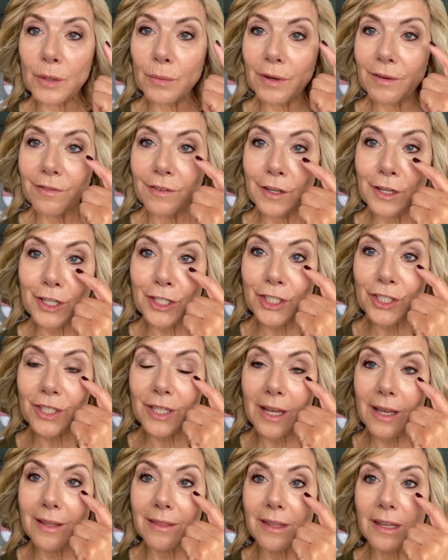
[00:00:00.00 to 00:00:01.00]
we finished
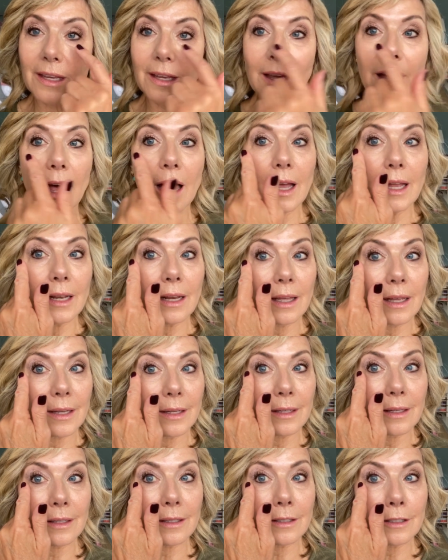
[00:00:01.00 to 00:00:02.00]
the
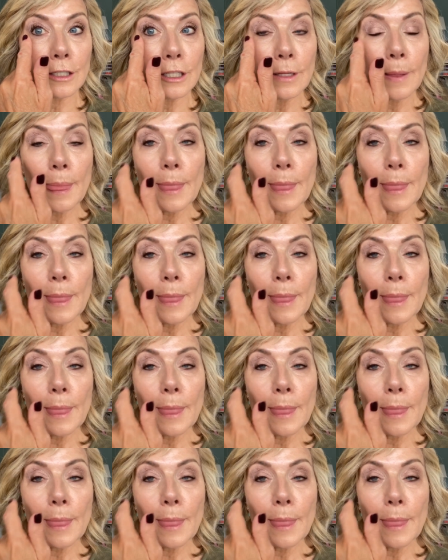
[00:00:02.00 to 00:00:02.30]
eyeliner